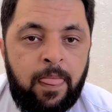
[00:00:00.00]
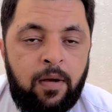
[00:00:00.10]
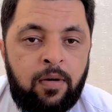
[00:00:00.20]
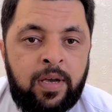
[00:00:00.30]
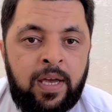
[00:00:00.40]

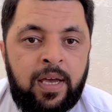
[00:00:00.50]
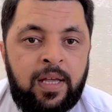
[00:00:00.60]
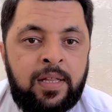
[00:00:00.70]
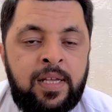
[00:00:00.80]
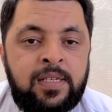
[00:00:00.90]
Okay,
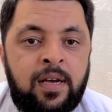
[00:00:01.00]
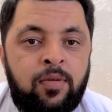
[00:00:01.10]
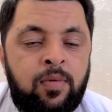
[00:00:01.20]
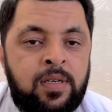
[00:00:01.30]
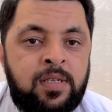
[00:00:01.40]
these
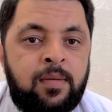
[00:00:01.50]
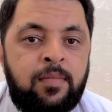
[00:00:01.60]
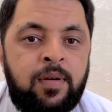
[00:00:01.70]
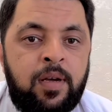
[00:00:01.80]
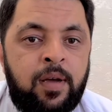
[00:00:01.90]
were some
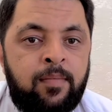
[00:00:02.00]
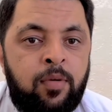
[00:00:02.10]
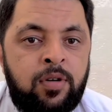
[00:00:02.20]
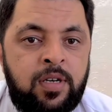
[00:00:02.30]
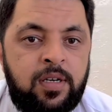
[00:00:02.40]

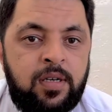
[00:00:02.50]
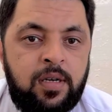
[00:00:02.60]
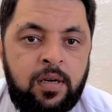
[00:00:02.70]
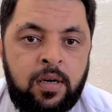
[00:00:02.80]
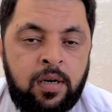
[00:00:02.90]
important
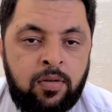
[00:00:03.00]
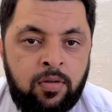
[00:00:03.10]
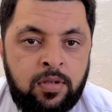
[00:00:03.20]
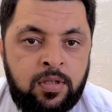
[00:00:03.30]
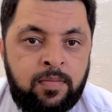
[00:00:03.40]
uh,
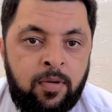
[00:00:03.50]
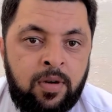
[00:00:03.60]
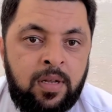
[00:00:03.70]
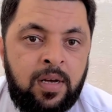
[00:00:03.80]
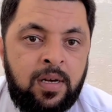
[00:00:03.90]
codes for
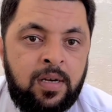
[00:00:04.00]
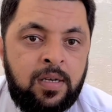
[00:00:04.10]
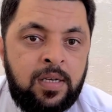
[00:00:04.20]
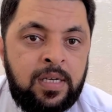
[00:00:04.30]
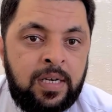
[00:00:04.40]
the
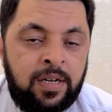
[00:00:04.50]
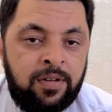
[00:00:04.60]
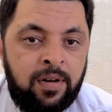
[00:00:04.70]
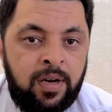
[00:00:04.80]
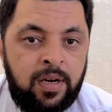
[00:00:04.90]

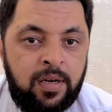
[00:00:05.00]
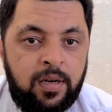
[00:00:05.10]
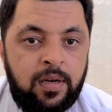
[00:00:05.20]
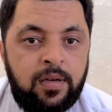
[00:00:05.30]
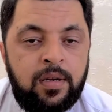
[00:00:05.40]
concrete,
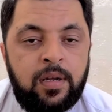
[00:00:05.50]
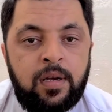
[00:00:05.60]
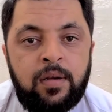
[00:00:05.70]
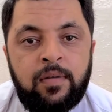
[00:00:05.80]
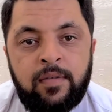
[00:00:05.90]

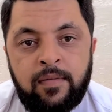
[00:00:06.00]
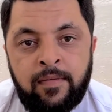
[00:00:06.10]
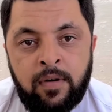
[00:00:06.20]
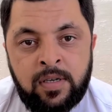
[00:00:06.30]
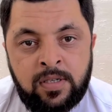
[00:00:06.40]

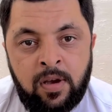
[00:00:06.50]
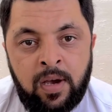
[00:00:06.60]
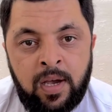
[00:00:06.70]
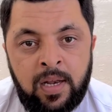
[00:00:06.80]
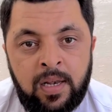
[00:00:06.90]
for
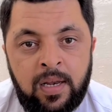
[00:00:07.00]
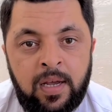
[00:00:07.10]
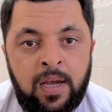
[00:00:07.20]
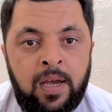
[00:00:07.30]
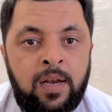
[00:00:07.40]
soil,
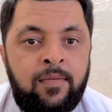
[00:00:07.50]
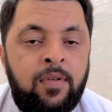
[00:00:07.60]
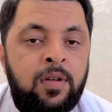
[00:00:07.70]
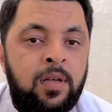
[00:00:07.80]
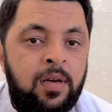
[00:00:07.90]
and for
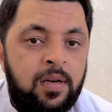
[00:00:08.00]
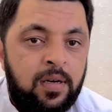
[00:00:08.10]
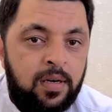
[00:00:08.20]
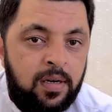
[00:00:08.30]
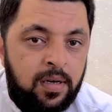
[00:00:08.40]
the
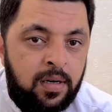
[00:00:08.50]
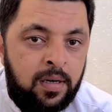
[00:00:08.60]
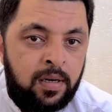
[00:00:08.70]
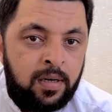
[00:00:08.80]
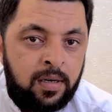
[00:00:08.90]

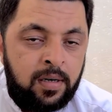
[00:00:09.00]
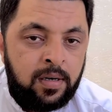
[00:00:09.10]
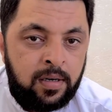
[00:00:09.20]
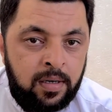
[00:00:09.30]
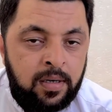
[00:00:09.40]

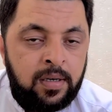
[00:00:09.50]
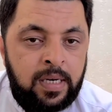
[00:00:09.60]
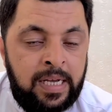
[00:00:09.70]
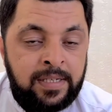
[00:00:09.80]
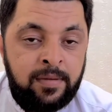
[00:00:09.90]
uh,
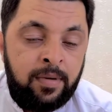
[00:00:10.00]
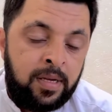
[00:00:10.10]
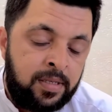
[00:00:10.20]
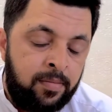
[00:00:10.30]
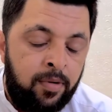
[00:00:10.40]
and
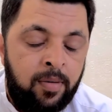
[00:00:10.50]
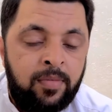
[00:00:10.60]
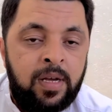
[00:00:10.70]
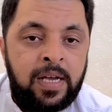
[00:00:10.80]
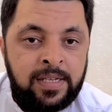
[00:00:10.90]
some from
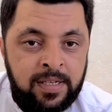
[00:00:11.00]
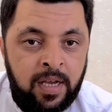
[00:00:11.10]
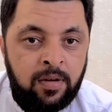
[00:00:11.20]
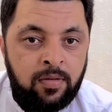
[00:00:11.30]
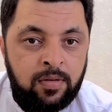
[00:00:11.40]
the A C I
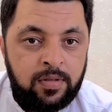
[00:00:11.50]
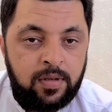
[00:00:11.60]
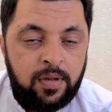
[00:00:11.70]
codes.